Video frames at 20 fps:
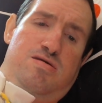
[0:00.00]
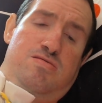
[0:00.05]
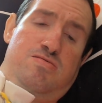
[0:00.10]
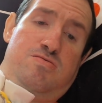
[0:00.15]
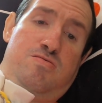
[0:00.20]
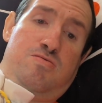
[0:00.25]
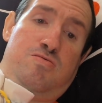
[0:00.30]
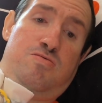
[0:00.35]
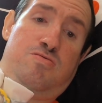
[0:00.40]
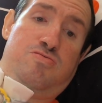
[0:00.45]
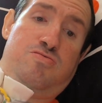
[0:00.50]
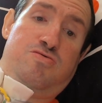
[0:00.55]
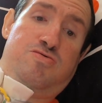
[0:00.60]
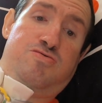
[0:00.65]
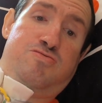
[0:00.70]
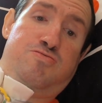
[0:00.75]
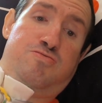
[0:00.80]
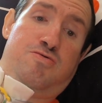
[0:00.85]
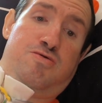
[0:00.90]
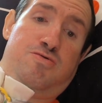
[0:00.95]
The early
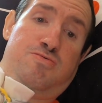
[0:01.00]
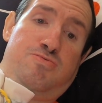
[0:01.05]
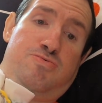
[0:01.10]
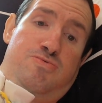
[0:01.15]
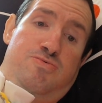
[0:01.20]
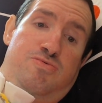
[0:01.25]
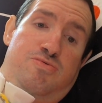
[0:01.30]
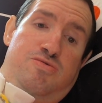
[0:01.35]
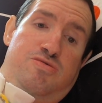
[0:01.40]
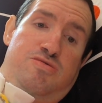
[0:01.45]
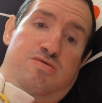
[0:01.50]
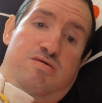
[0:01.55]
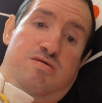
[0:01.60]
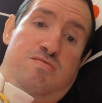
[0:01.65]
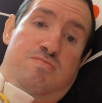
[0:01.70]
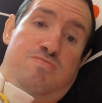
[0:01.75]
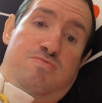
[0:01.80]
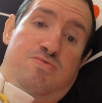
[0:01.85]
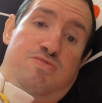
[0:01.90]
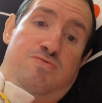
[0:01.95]
struggles
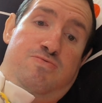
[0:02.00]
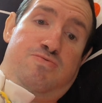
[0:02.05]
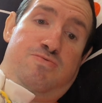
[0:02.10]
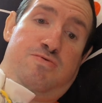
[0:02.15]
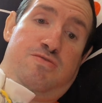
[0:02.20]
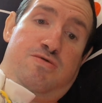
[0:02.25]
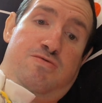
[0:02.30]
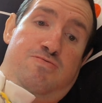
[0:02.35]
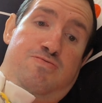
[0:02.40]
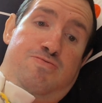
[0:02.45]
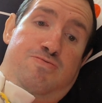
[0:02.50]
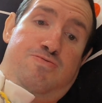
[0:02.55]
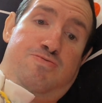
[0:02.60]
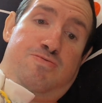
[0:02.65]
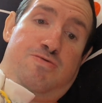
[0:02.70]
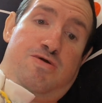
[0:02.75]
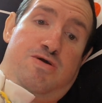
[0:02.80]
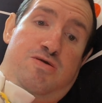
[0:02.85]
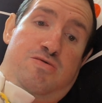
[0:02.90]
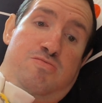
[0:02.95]
for the Philadelphia
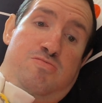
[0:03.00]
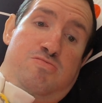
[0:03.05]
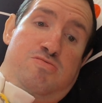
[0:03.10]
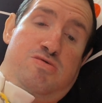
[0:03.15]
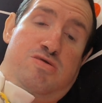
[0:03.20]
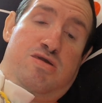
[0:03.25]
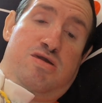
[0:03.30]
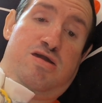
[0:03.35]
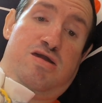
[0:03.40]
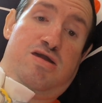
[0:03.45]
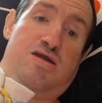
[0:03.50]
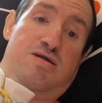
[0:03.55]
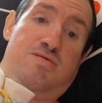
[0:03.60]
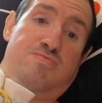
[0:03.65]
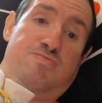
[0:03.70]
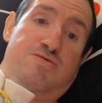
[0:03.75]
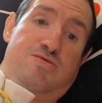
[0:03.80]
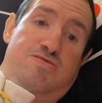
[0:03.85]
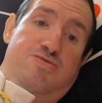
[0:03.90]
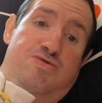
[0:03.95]
Flyers
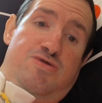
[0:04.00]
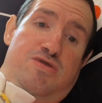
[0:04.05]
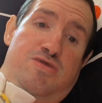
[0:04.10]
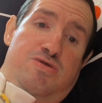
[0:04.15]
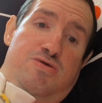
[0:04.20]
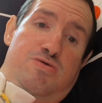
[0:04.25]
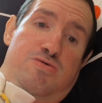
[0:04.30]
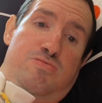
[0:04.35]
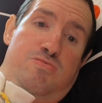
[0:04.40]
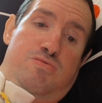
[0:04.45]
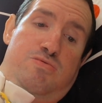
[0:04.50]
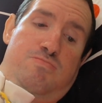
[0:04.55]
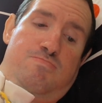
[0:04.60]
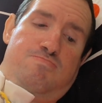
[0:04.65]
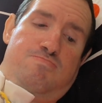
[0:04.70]
have continued